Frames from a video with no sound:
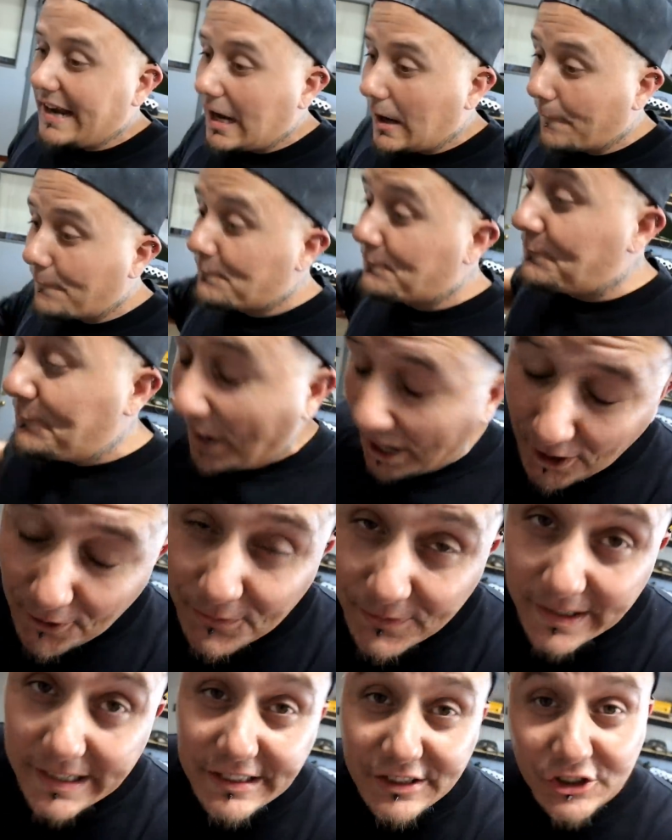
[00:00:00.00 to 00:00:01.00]
they are
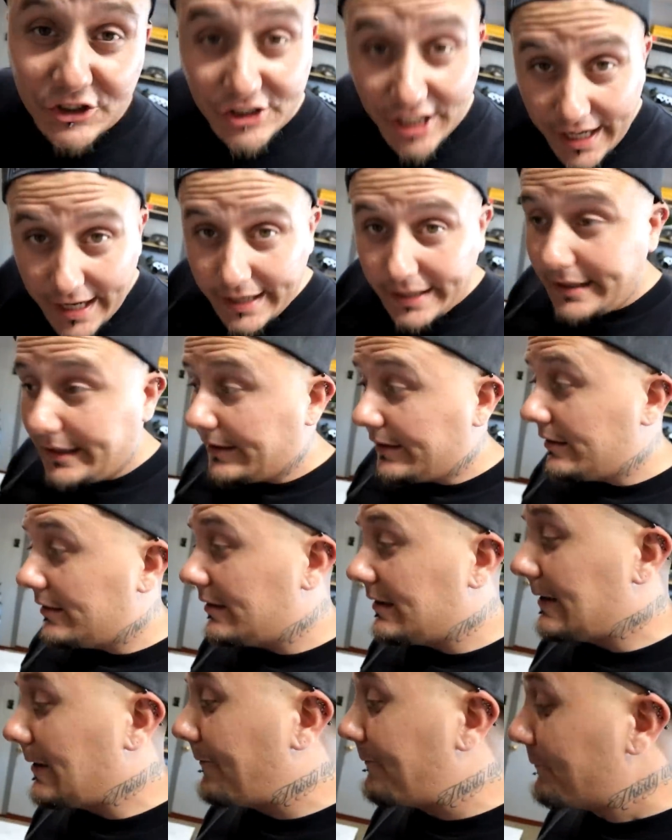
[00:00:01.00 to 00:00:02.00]
filthy as shit.
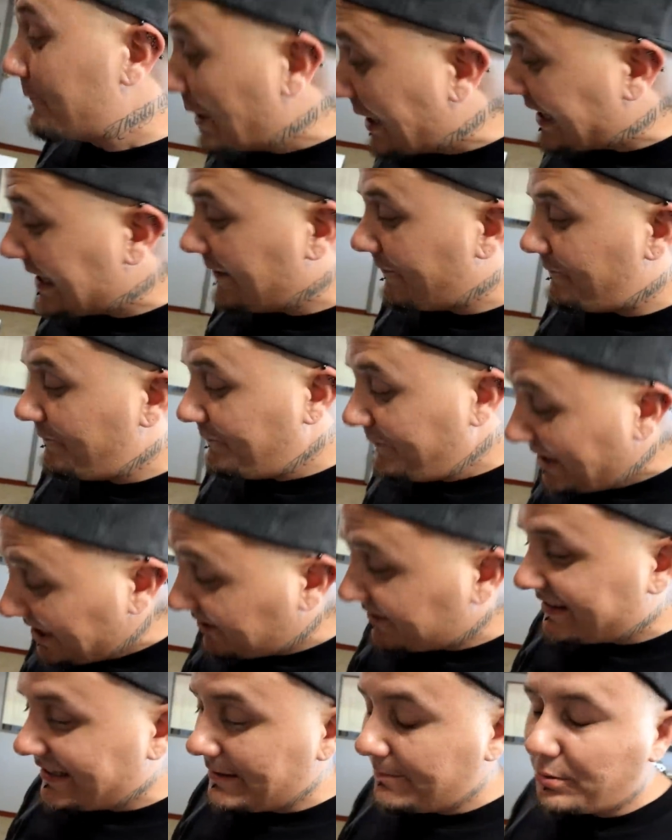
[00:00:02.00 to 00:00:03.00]
They're freaking
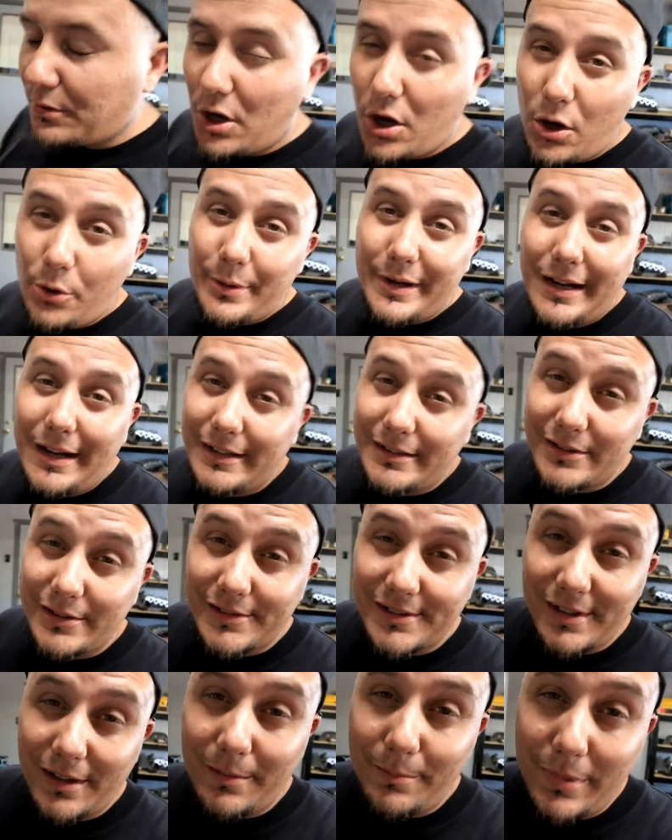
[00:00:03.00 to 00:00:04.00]
filthy, bro. We gotta do
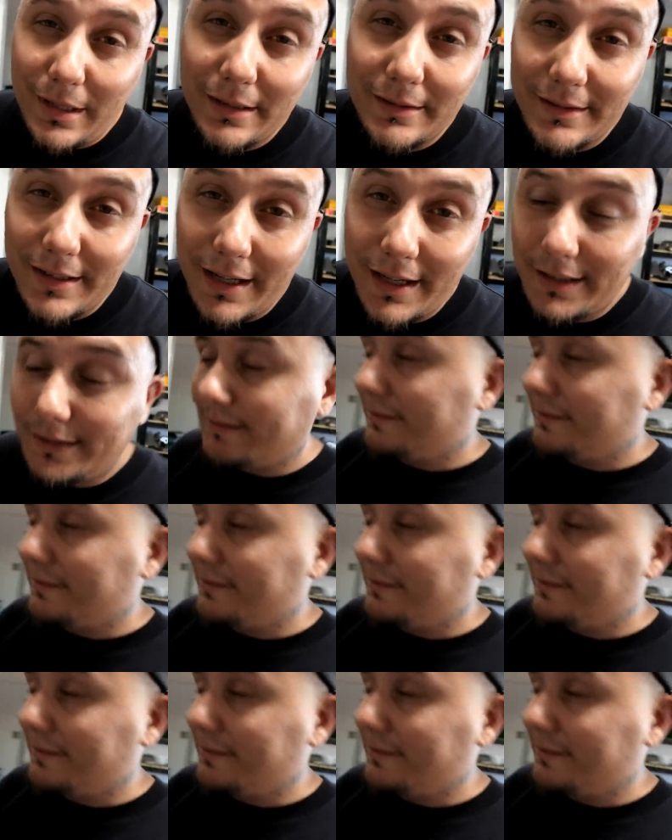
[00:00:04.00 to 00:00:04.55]
something about that.